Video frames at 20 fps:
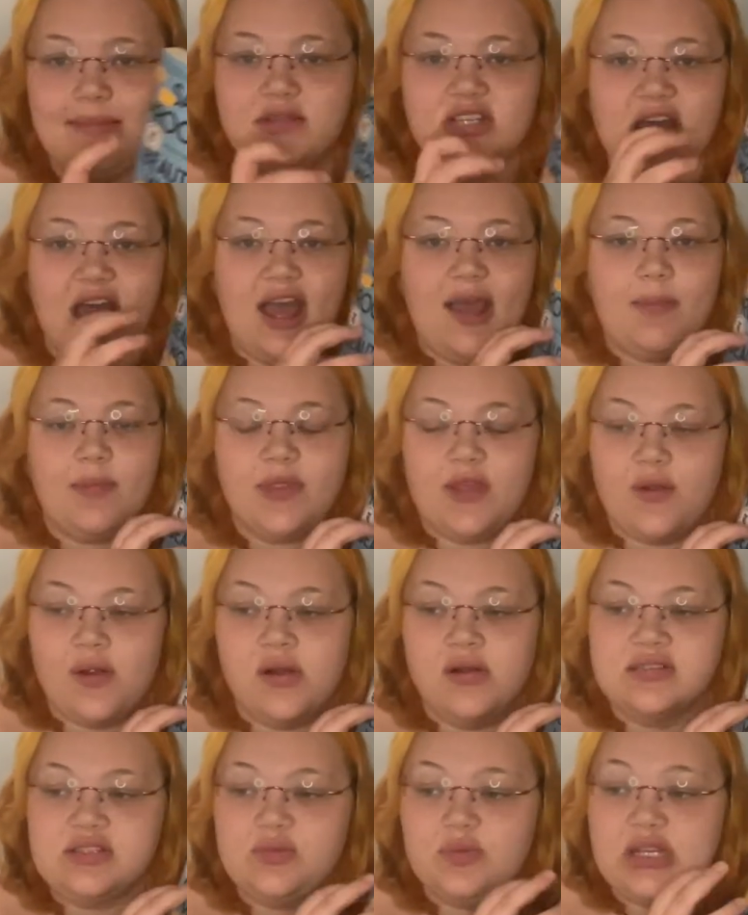time. There are
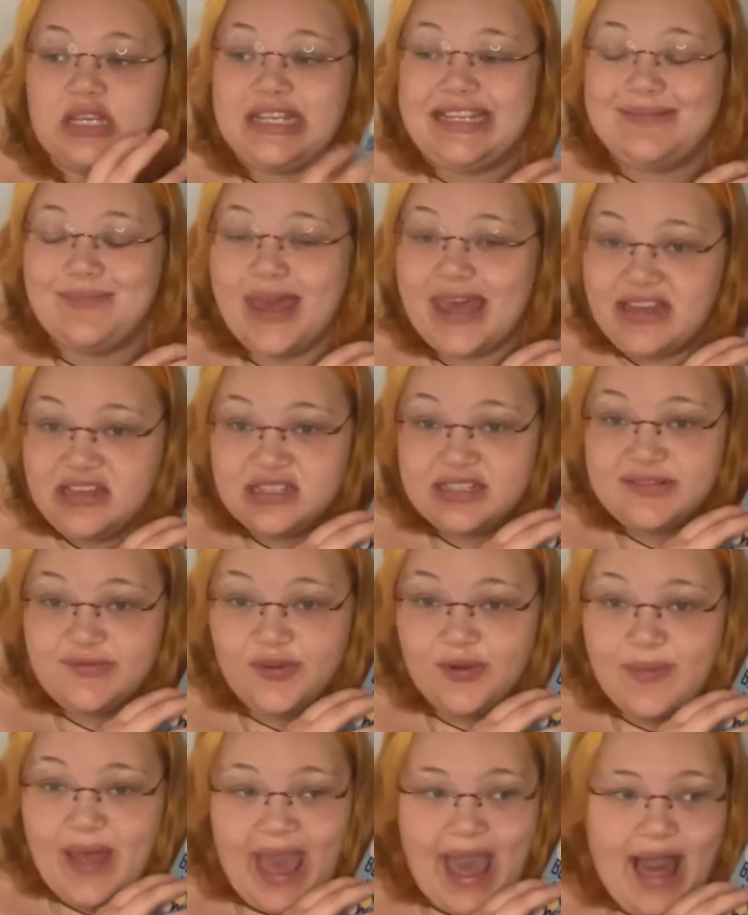also emails
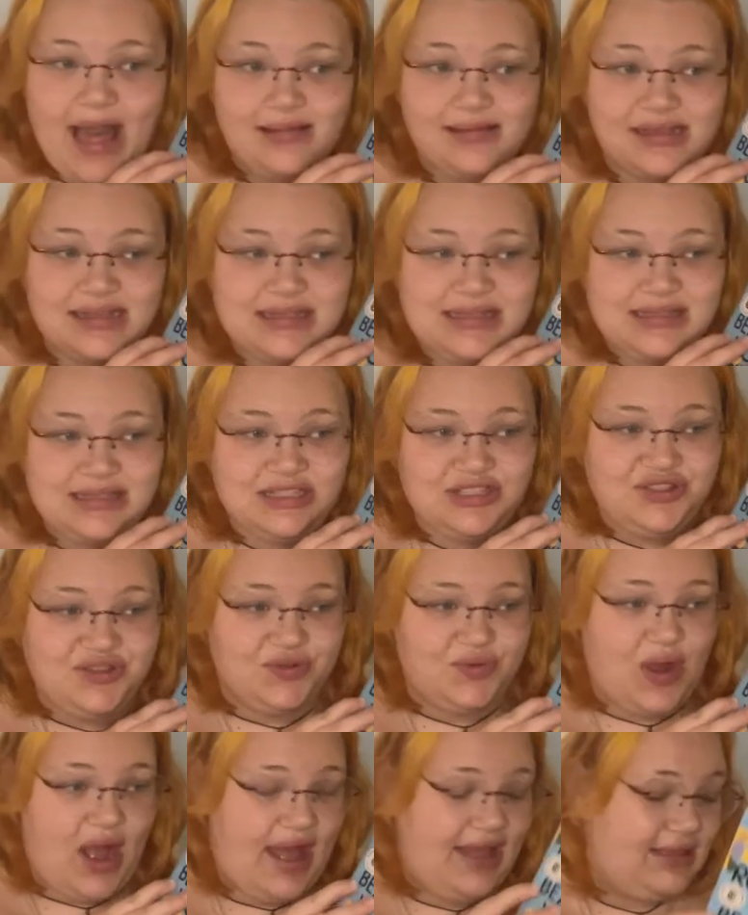from Alice
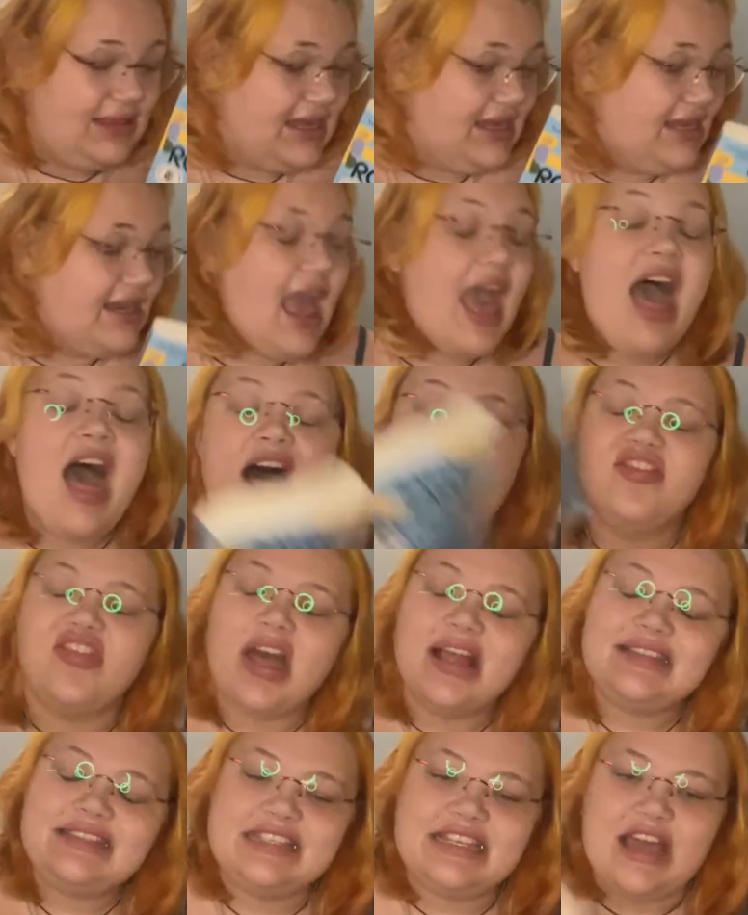to Eileen.
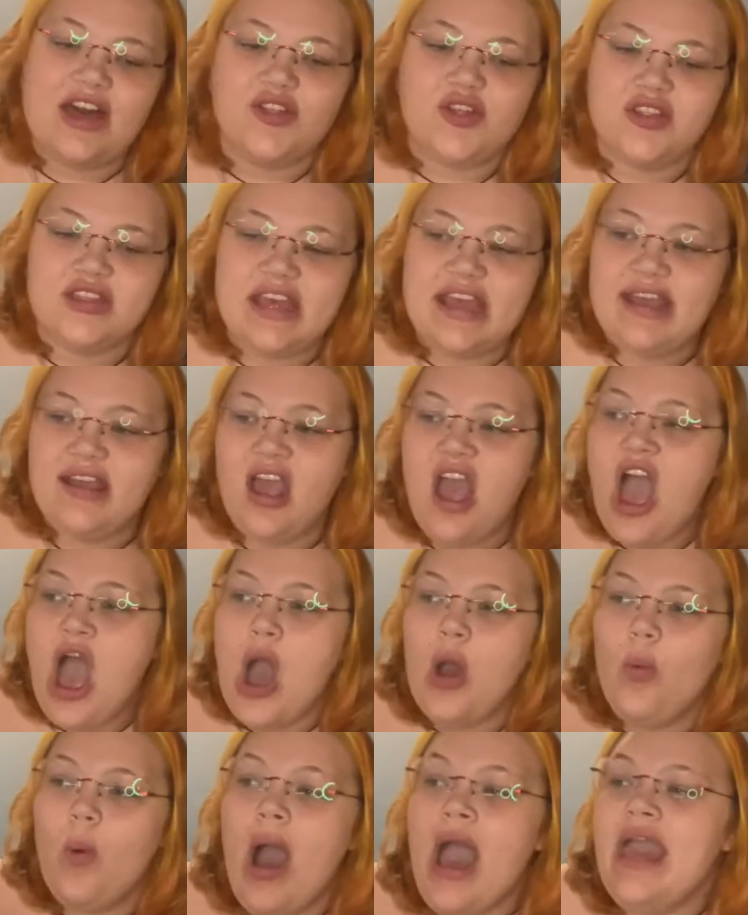That's the other thing.
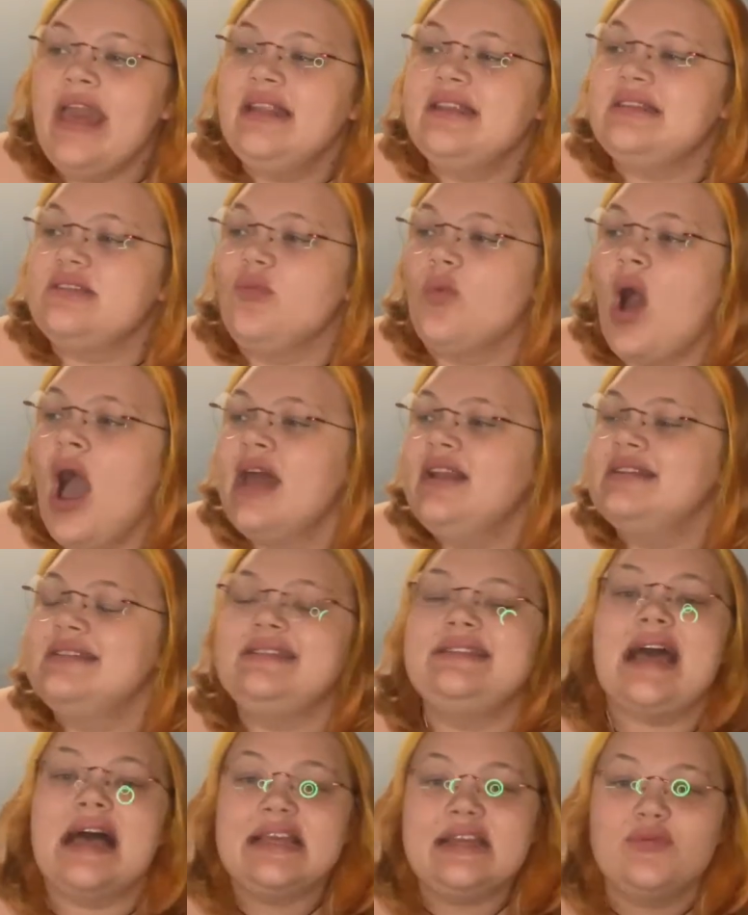Why does
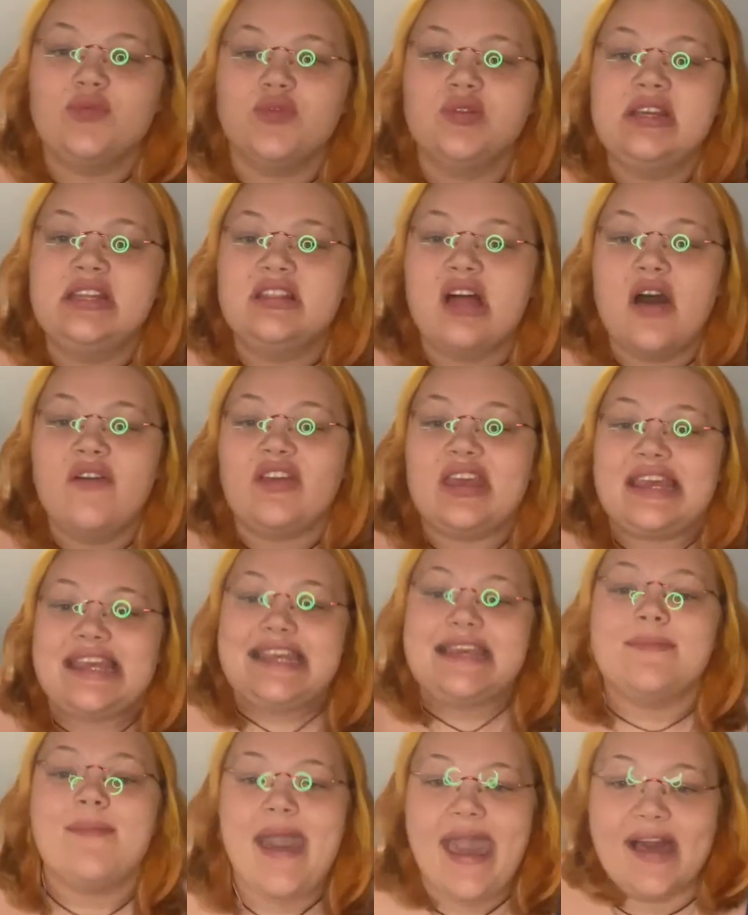Sally Rooney love
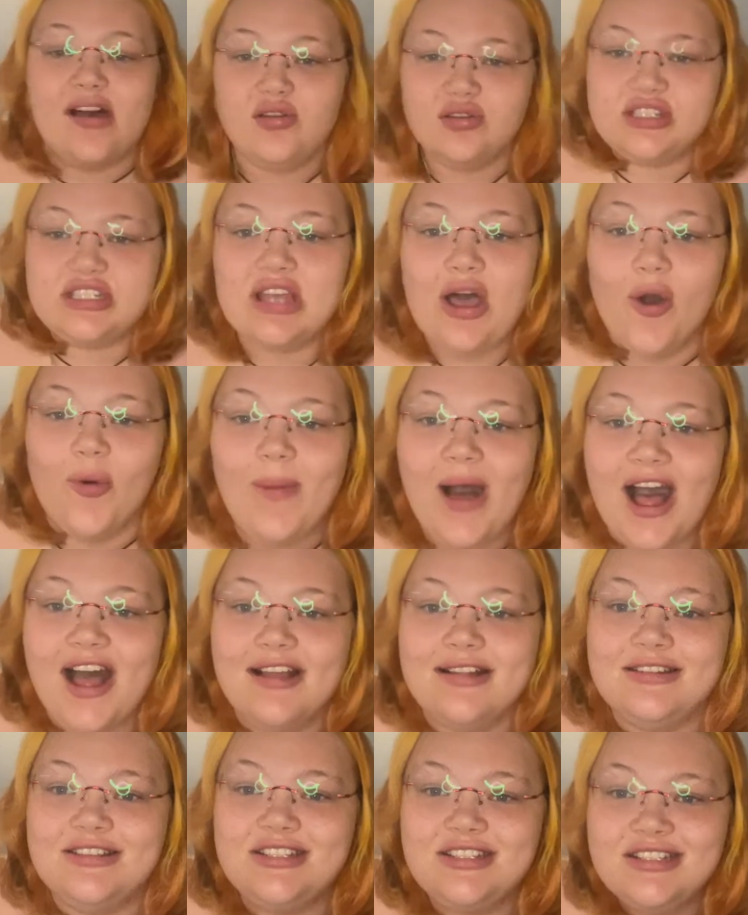email so
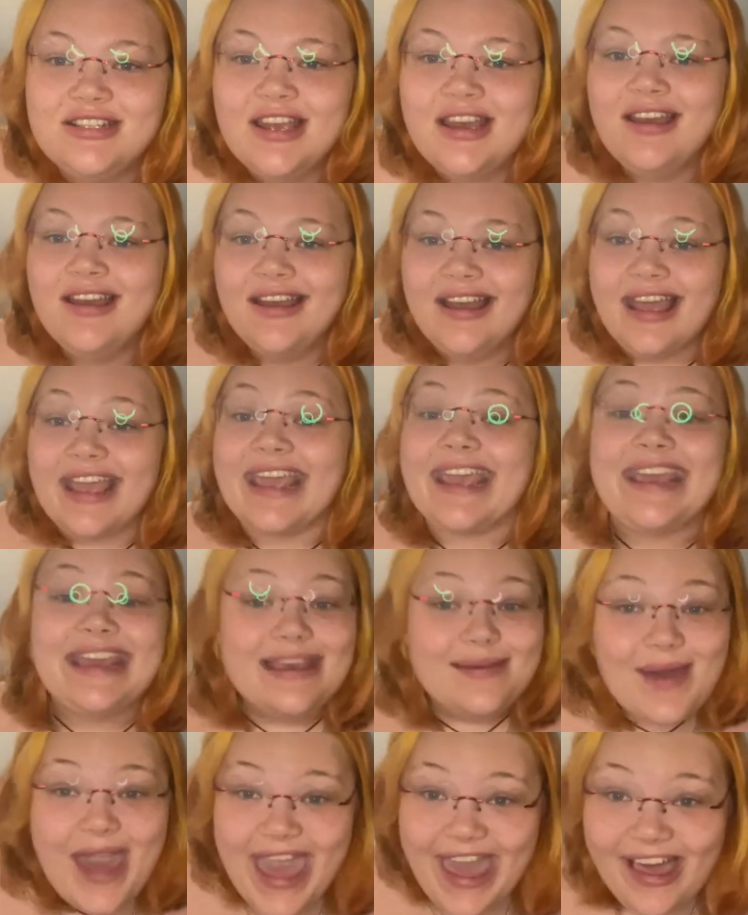much?
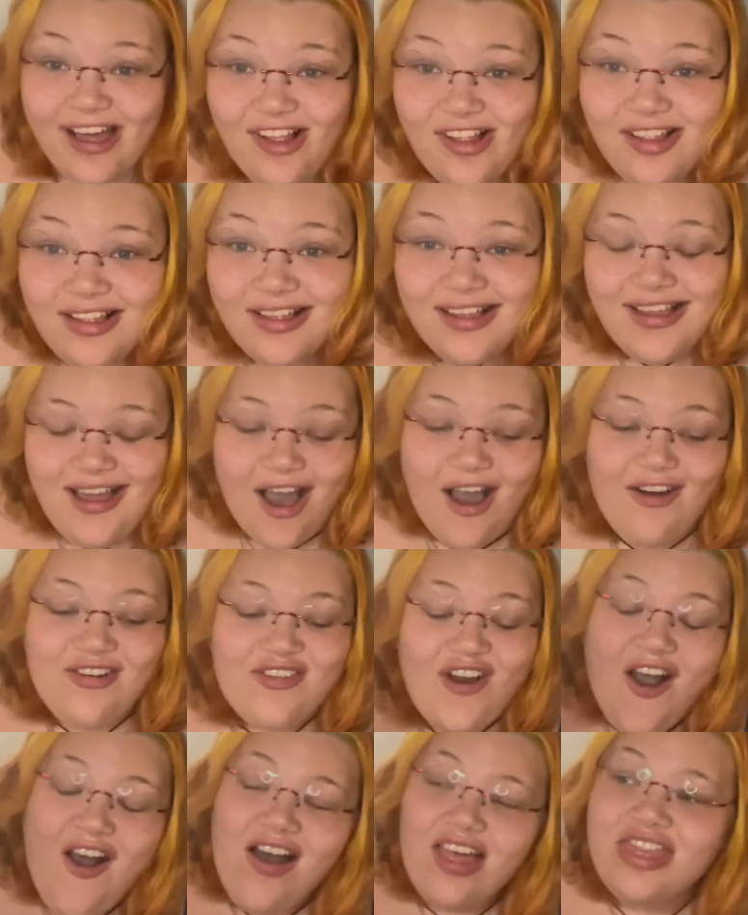Email? Of
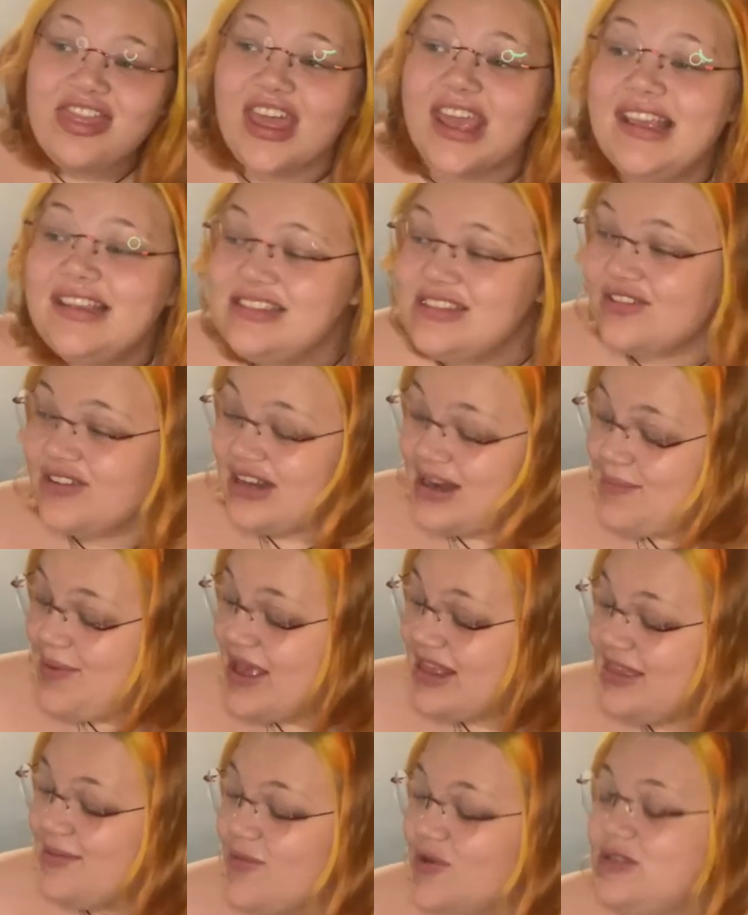all things, you're gonna
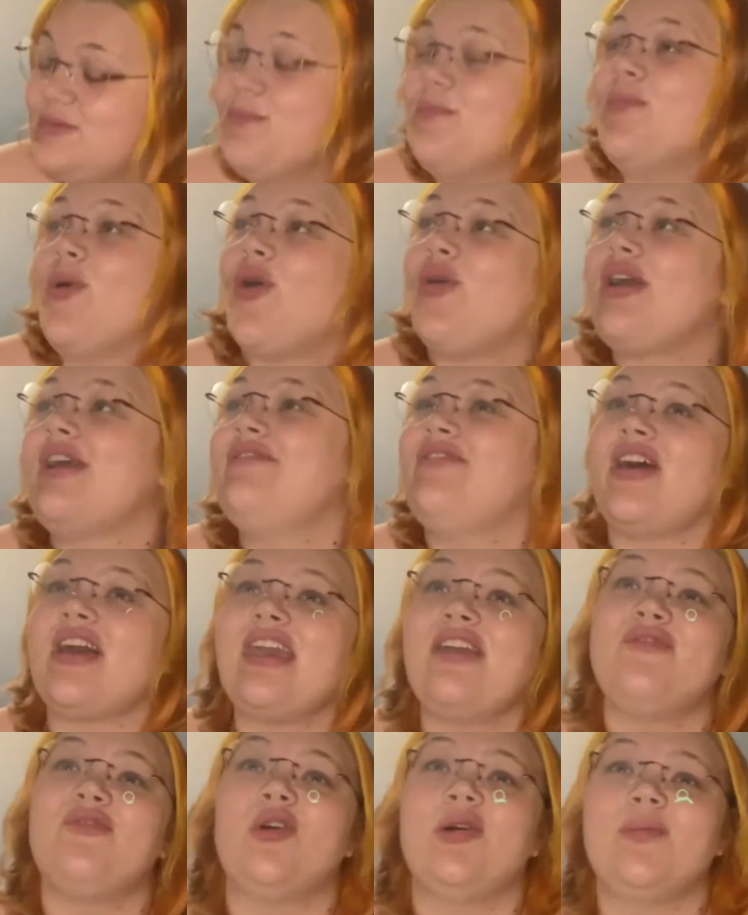pick the most boring
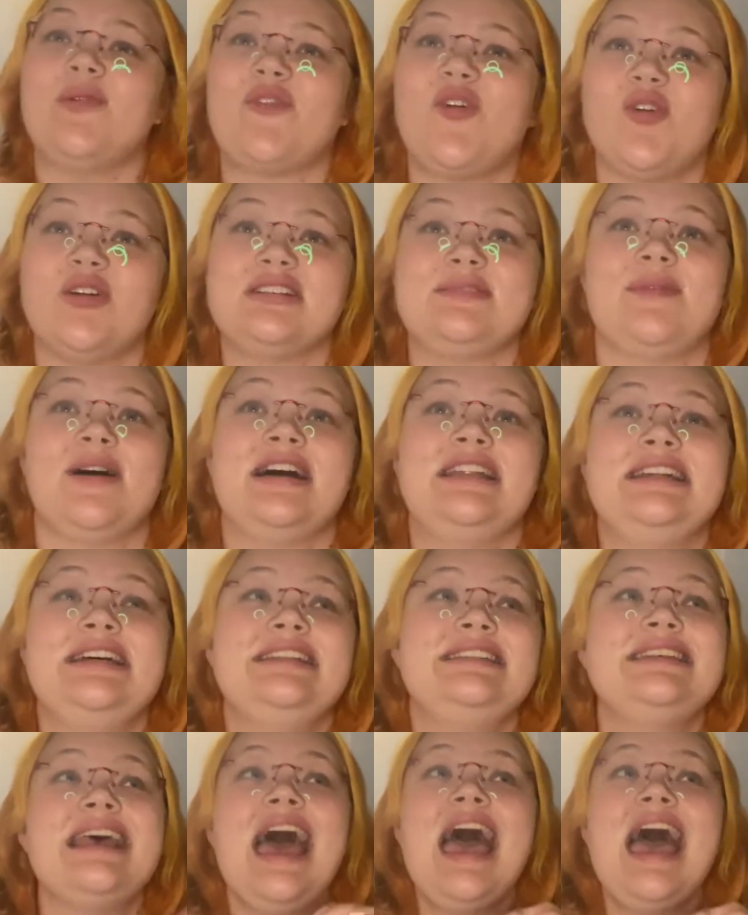fucking form of correspondence.